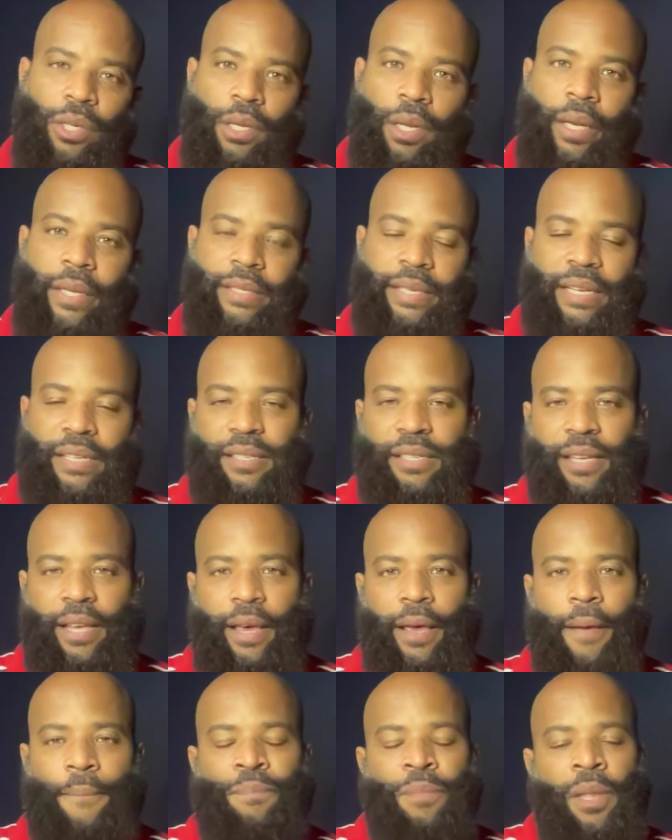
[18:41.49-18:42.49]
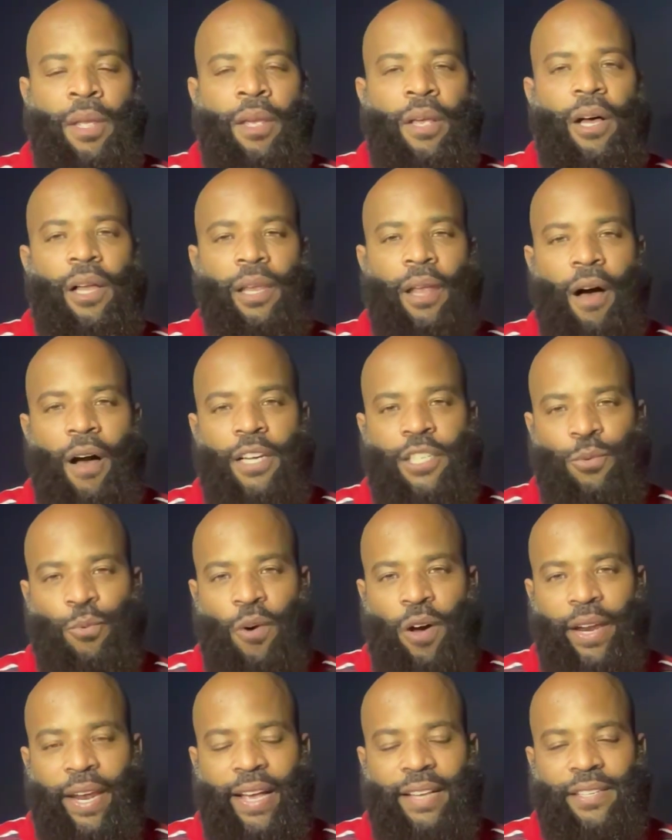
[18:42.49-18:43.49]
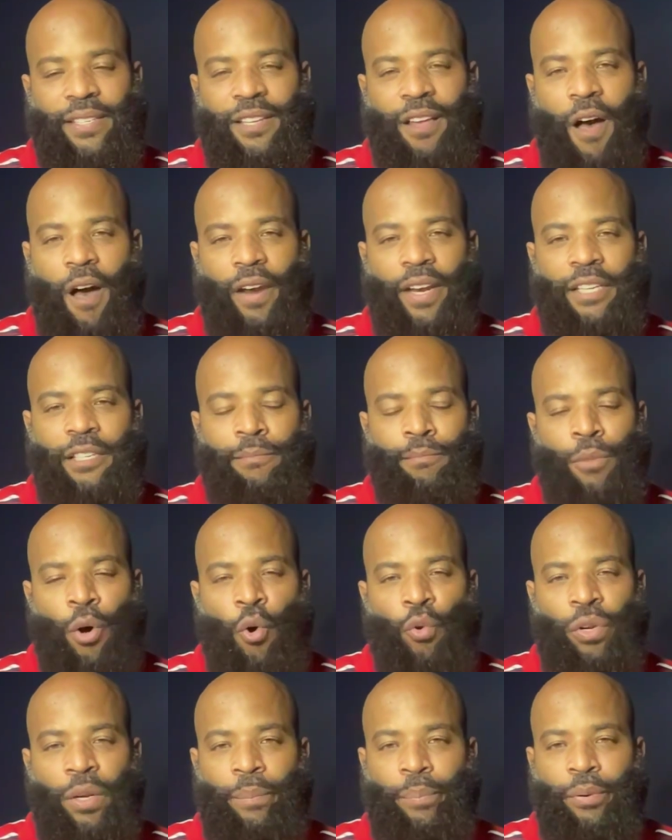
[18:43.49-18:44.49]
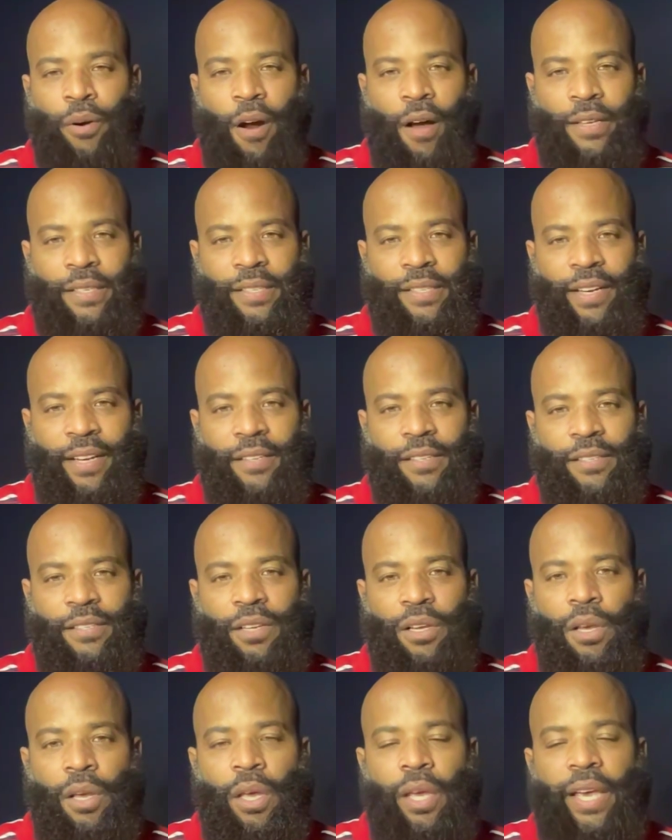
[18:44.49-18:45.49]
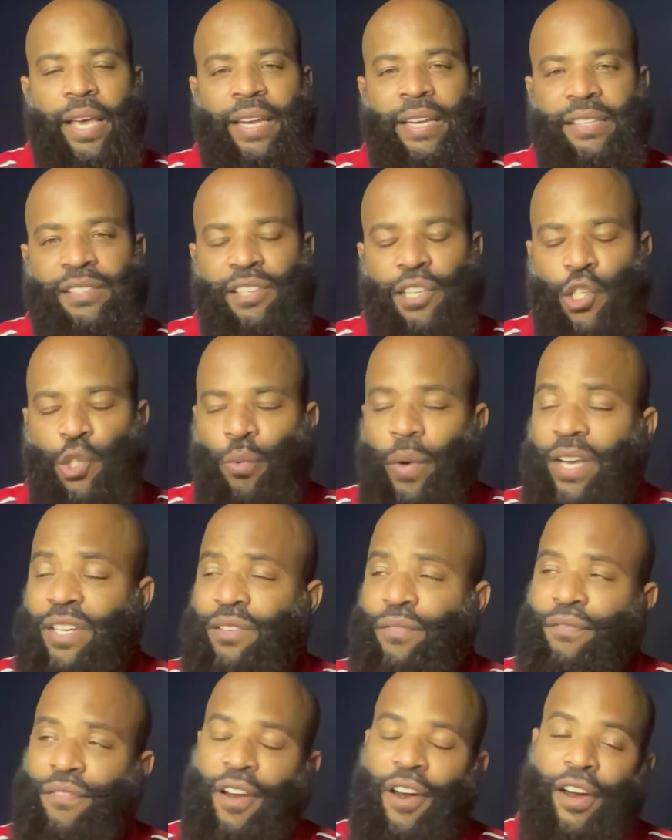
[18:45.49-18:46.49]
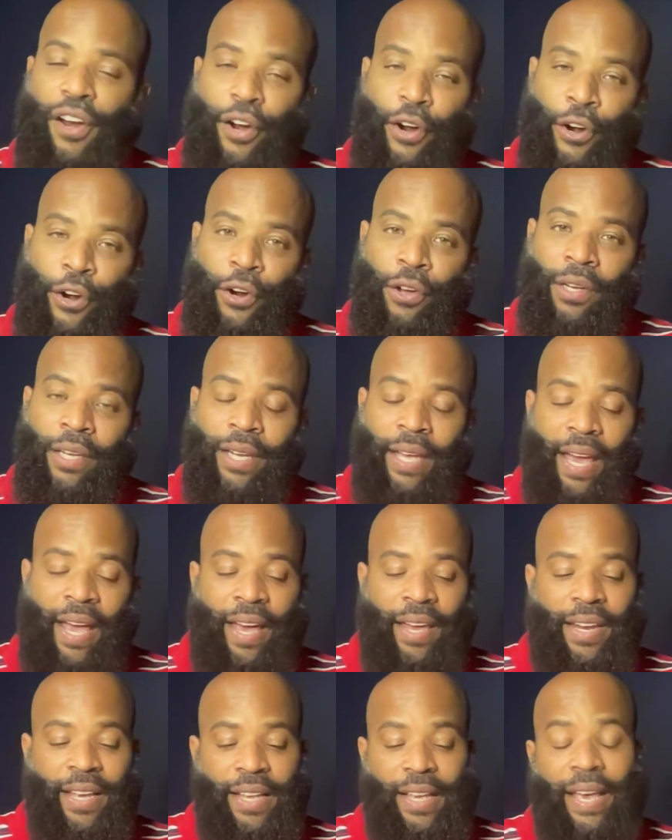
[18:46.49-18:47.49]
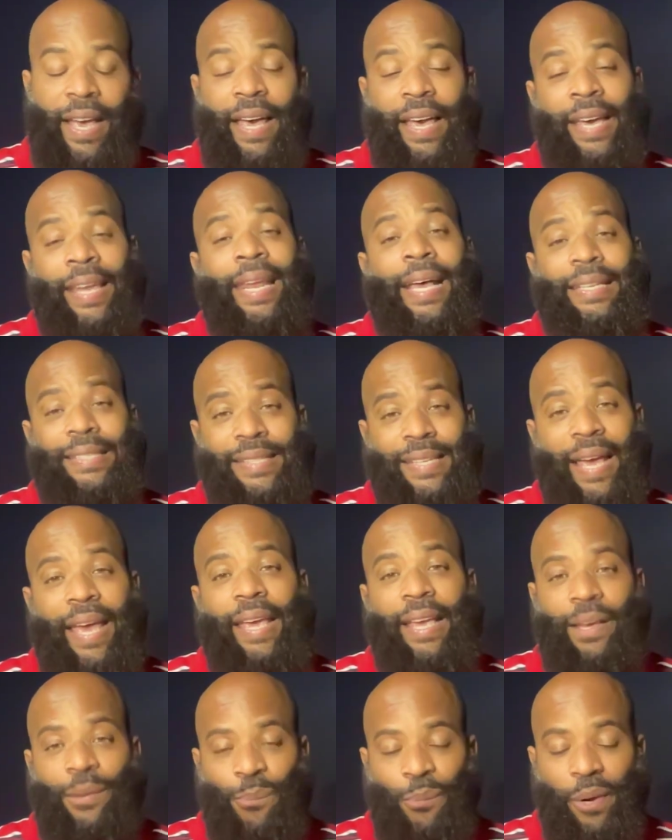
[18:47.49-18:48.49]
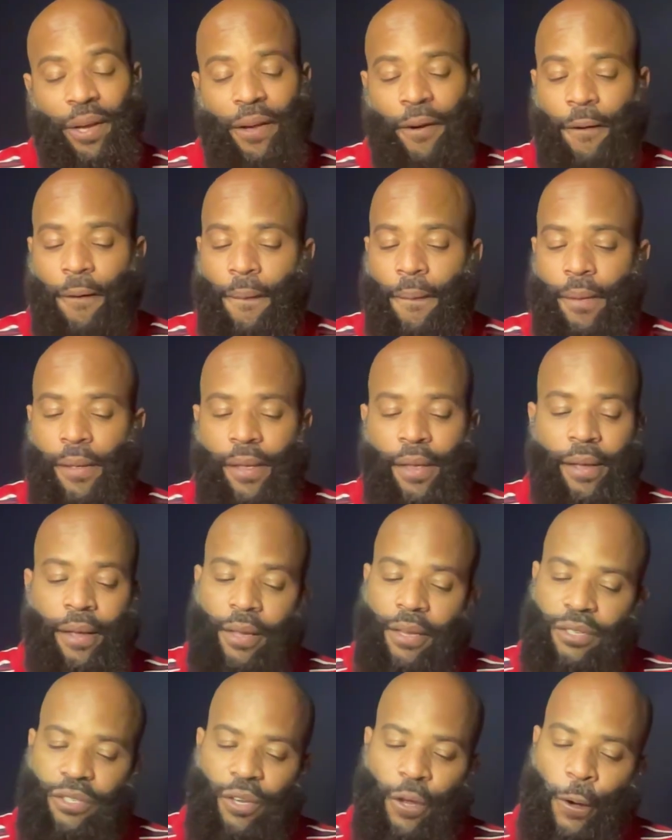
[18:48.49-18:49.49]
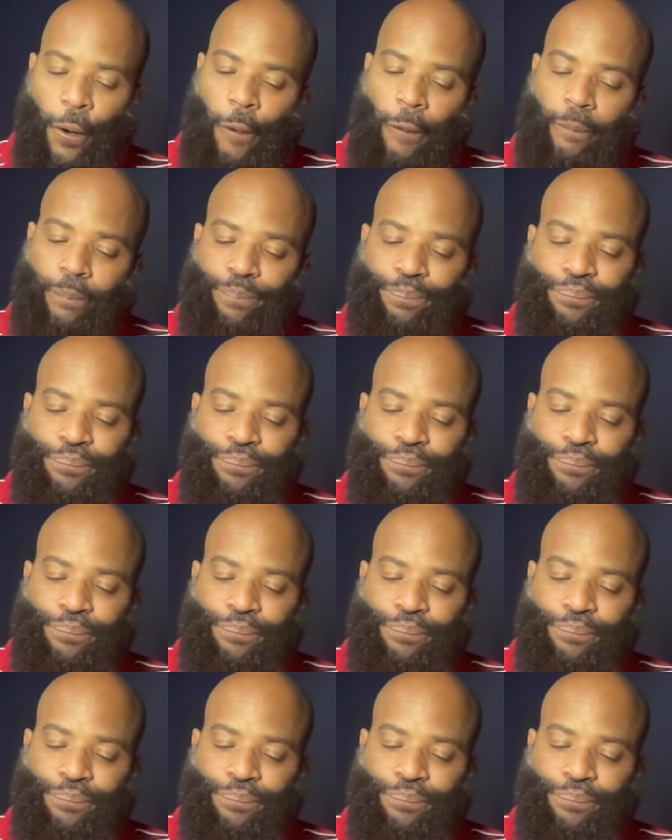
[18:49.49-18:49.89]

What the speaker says: As I said, Olajuwon has started his molding process in this situation very early, and it has taken well. So